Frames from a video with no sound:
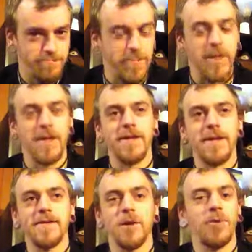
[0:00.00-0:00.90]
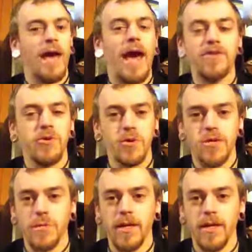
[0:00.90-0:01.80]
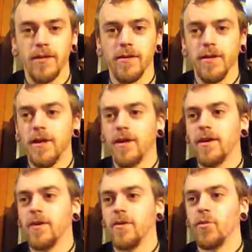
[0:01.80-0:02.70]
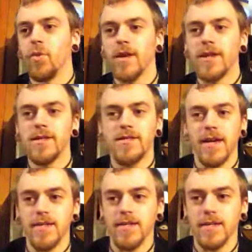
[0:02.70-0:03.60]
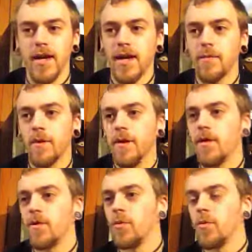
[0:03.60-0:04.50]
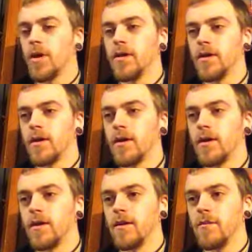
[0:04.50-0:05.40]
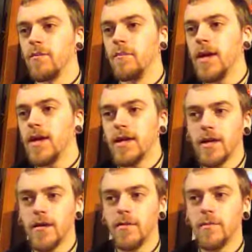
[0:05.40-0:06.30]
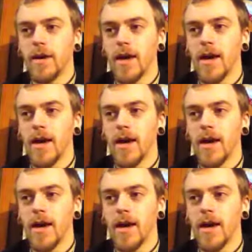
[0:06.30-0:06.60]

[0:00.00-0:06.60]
They don't have to explain. The way they say his name, the way they make him